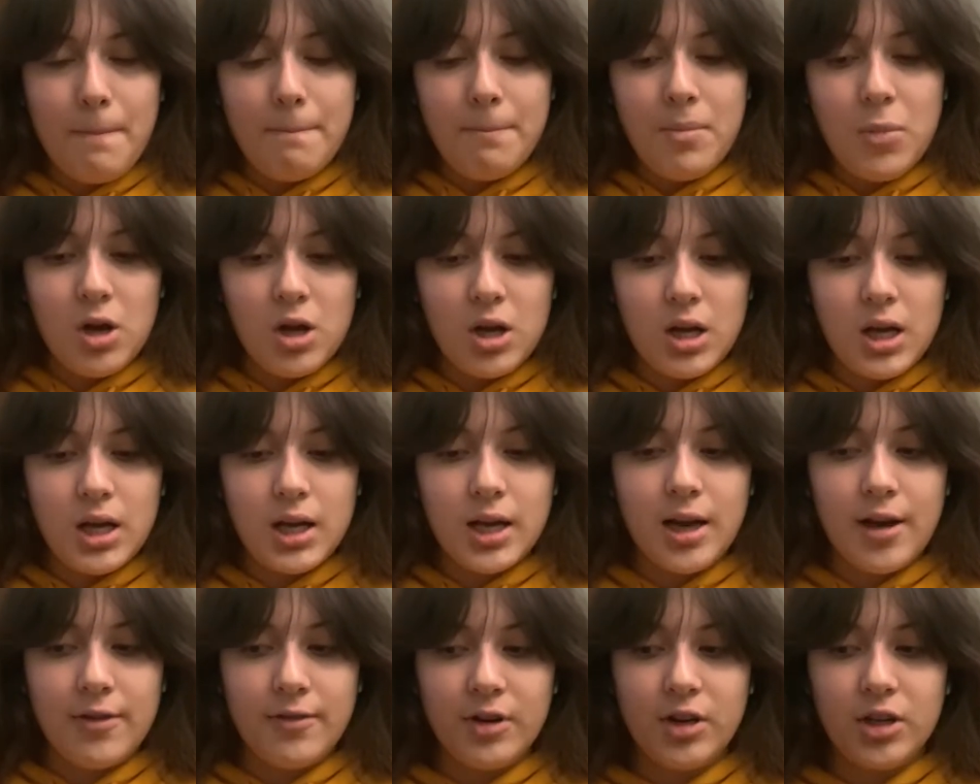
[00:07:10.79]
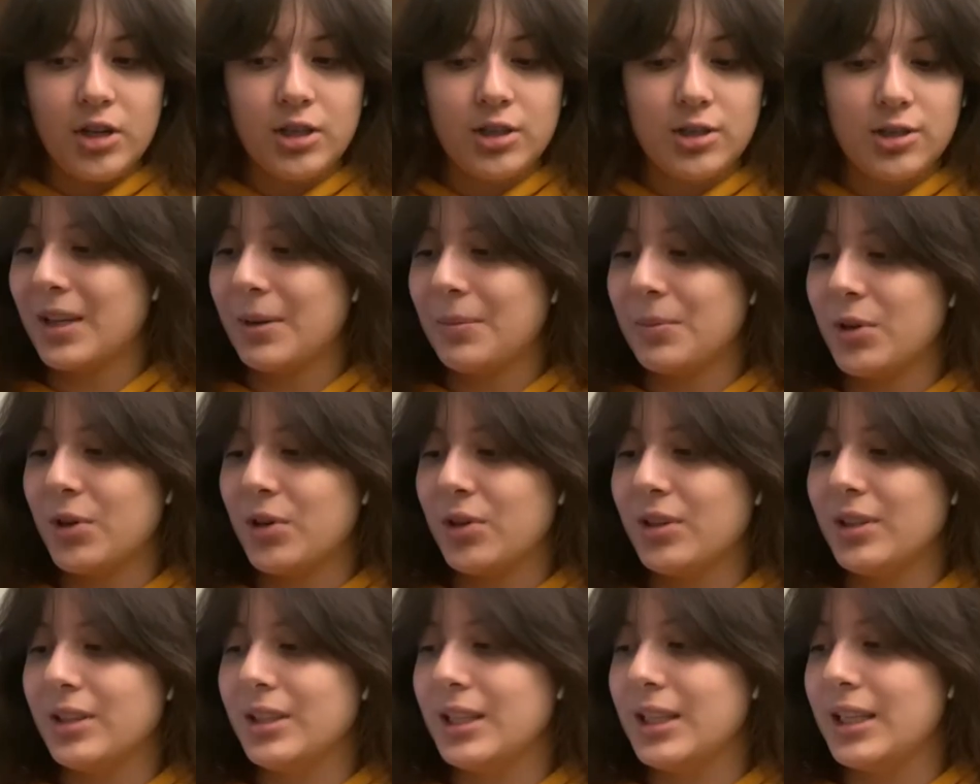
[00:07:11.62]
book cover. So I'm
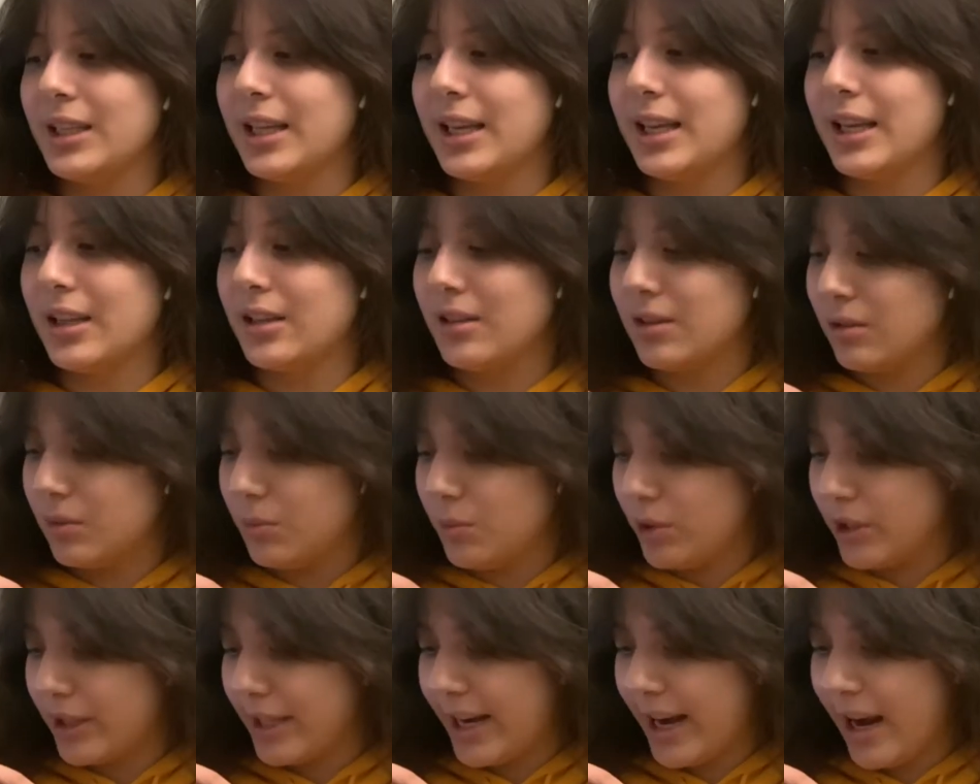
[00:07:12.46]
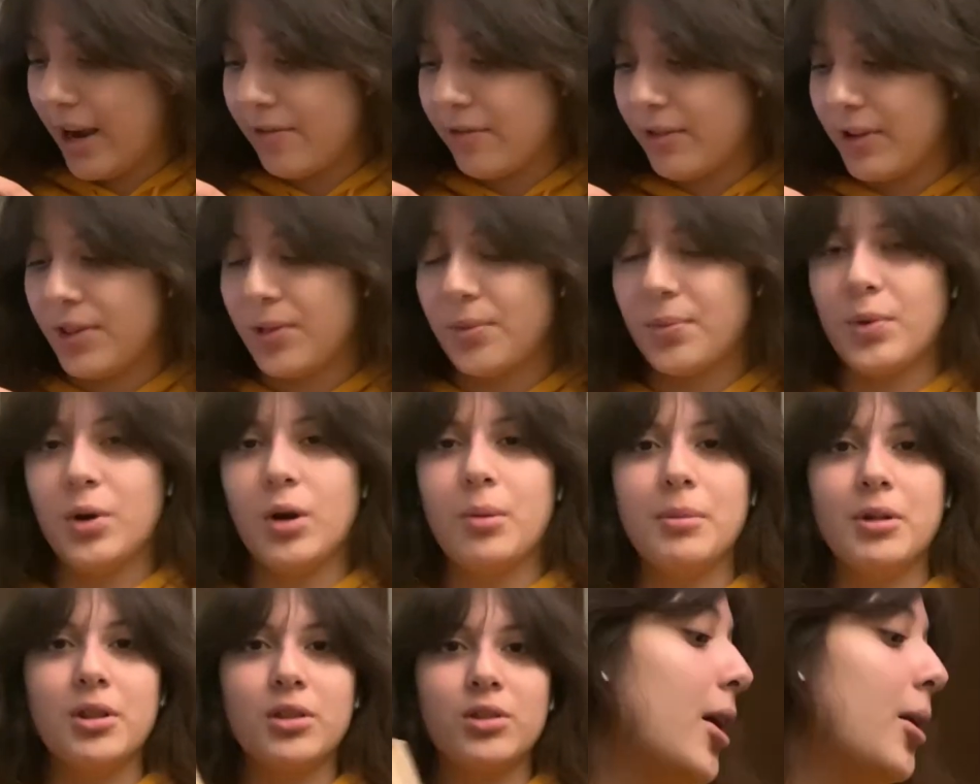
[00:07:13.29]
currently like a little more than halfway through.
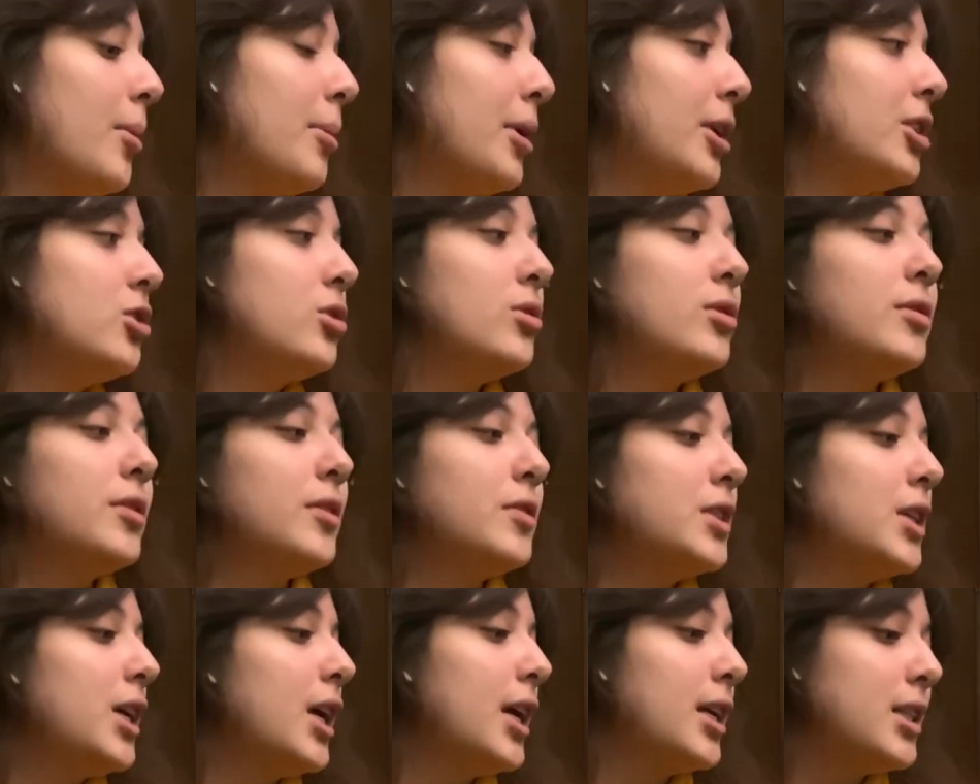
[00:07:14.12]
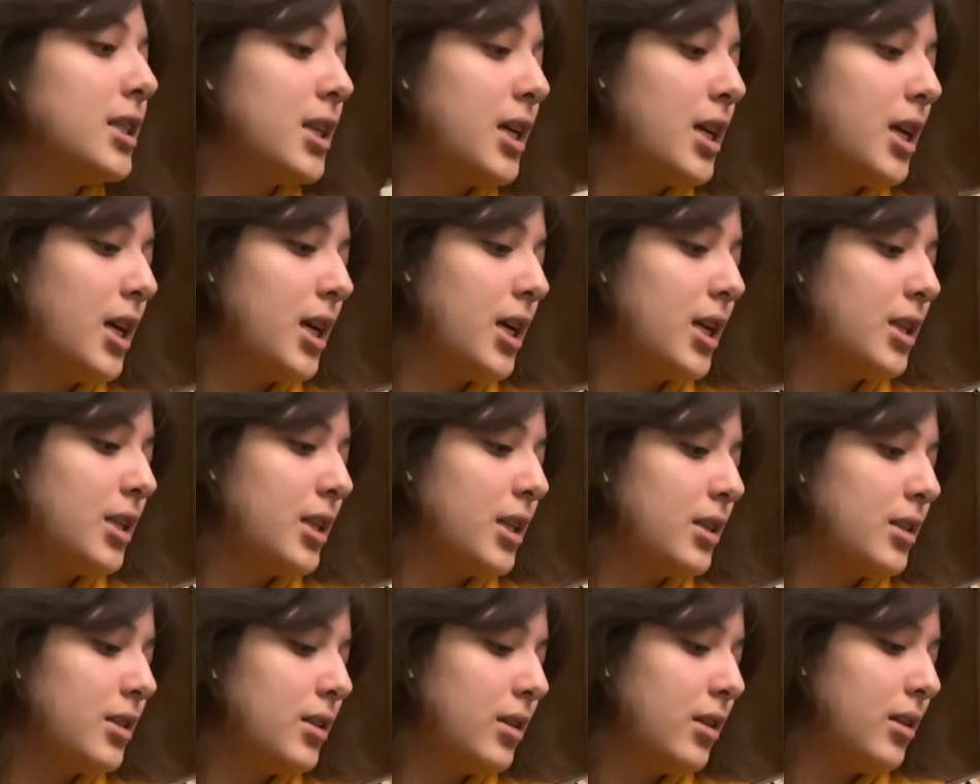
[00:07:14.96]
I'm on page 358, and
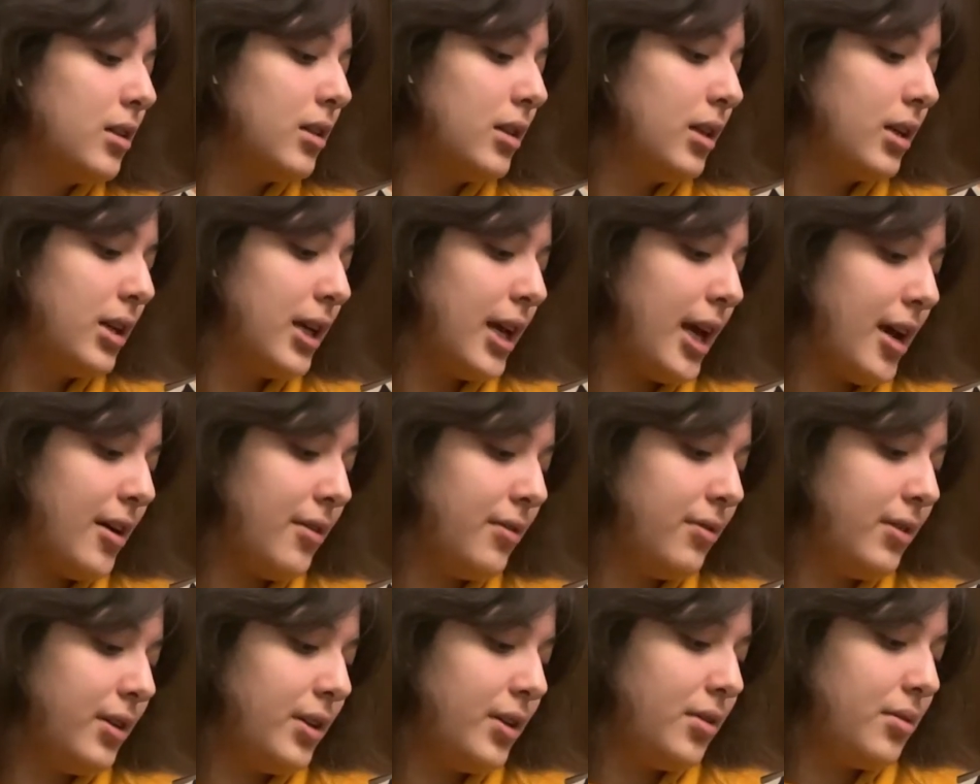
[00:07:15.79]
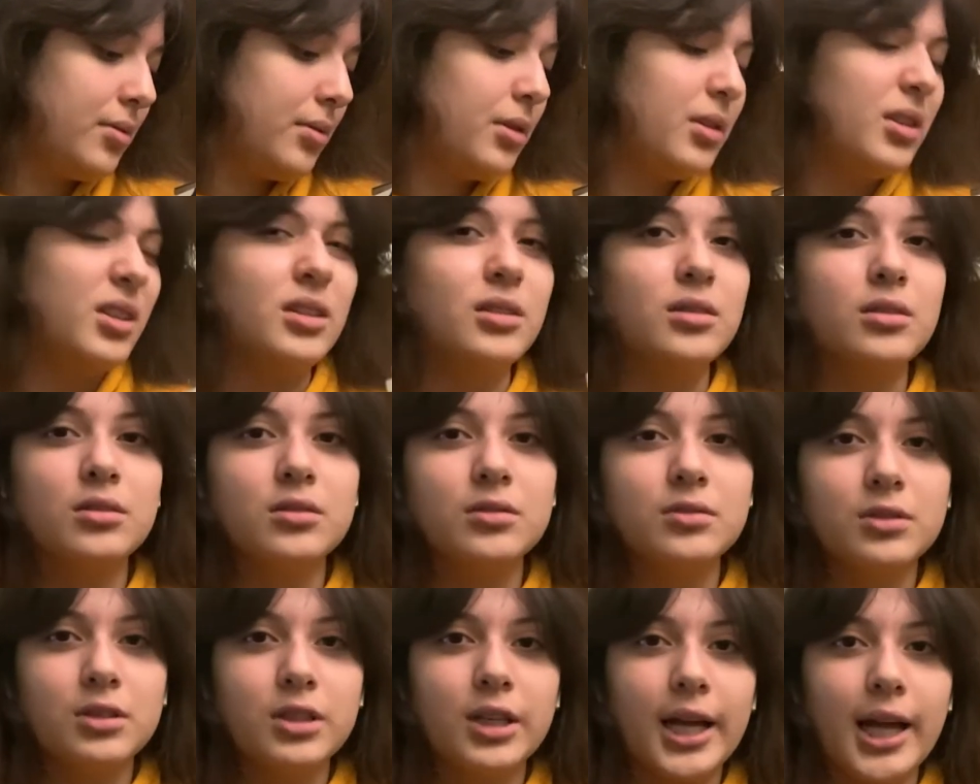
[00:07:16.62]
that's like halfway through, a little
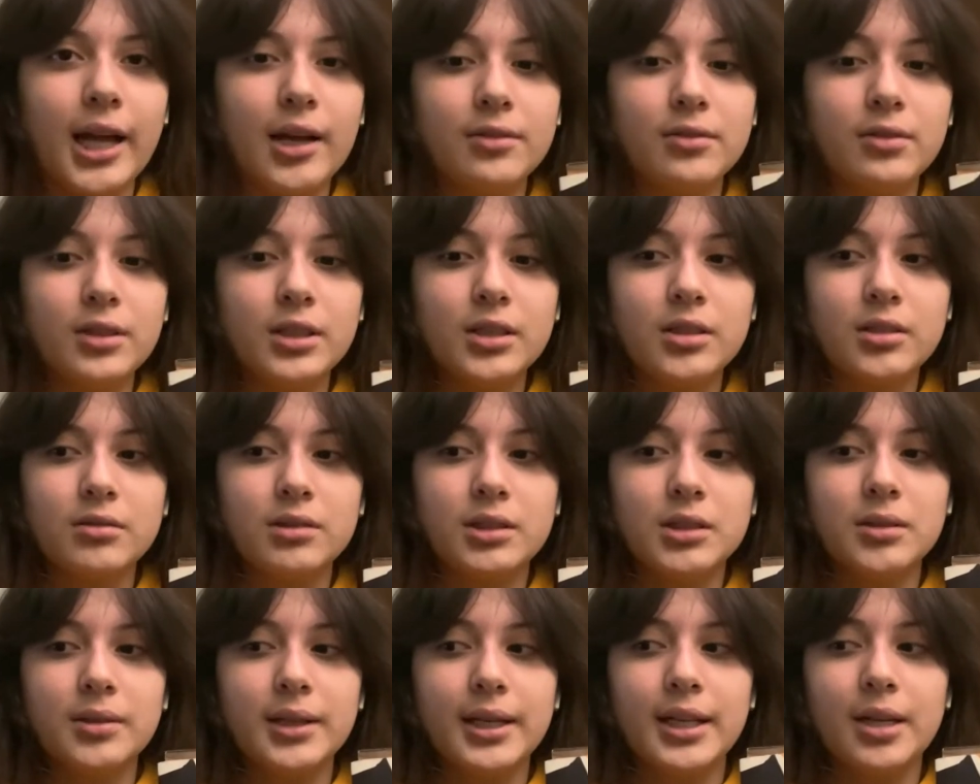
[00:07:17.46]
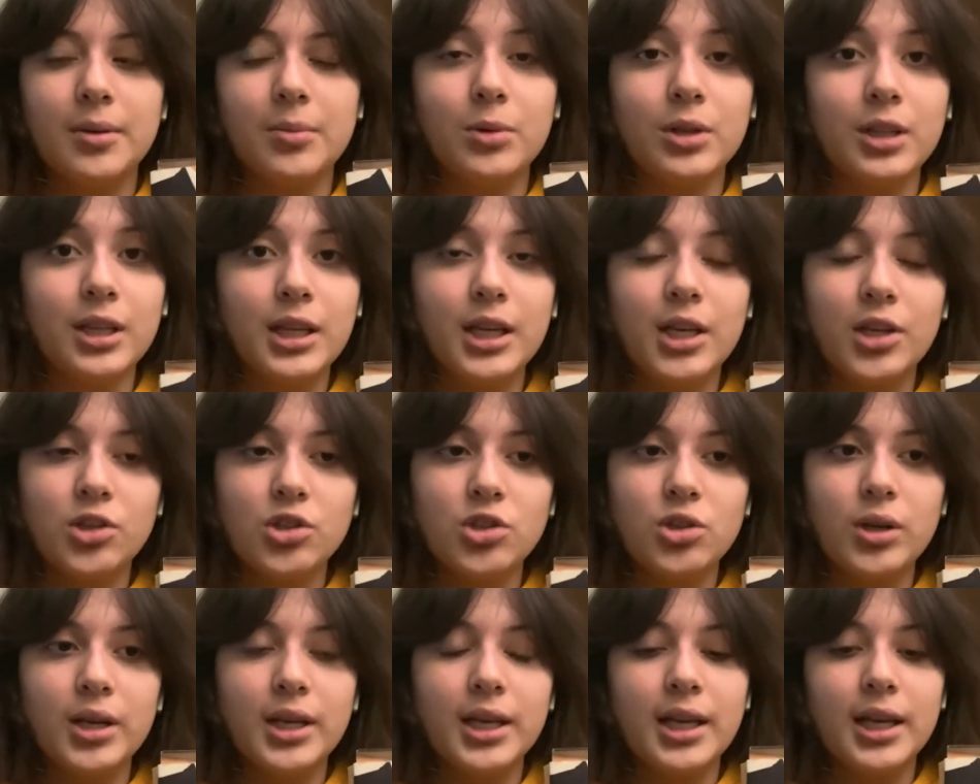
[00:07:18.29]
over halfway through, and I'm really
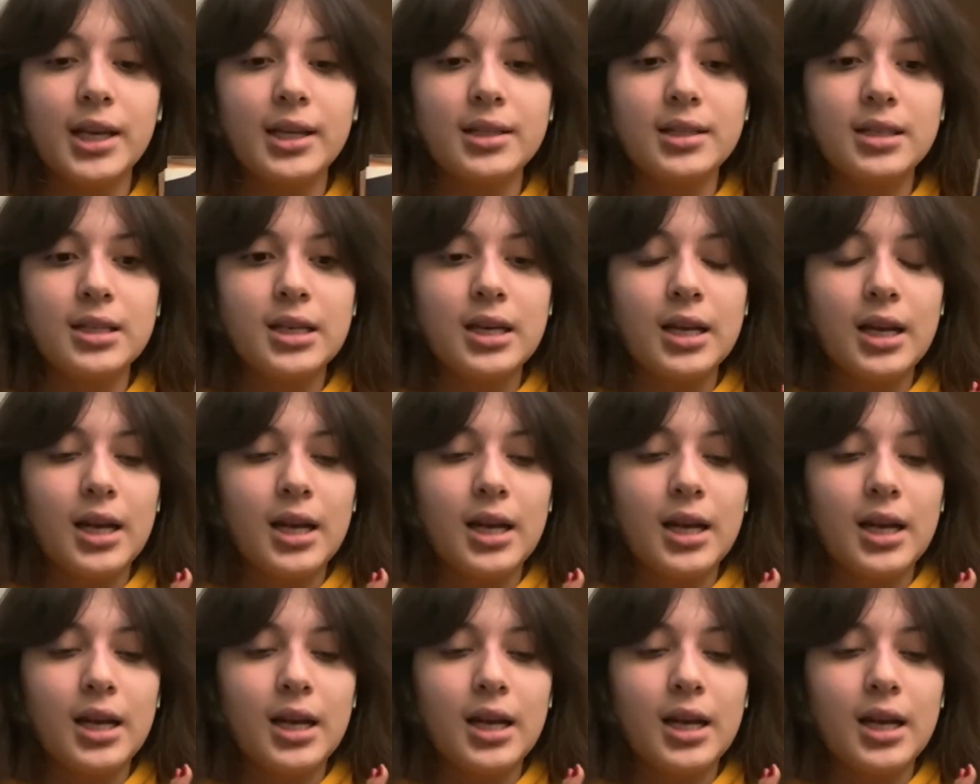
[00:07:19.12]
enjoying it.